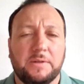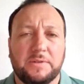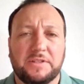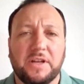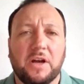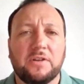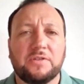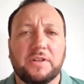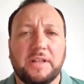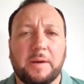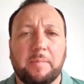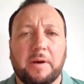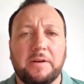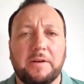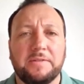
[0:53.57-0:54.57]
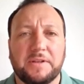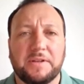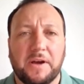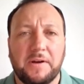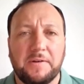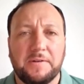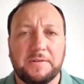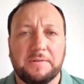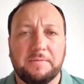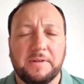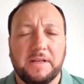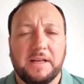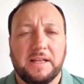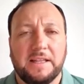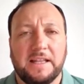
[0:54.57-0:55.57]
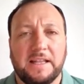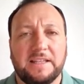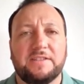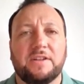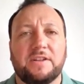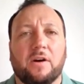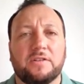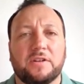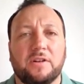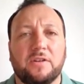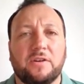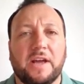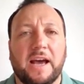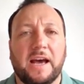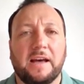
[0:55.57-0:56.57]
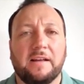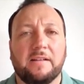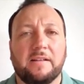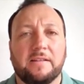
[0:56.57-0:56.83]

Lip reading: search on that postcode, and then start to look at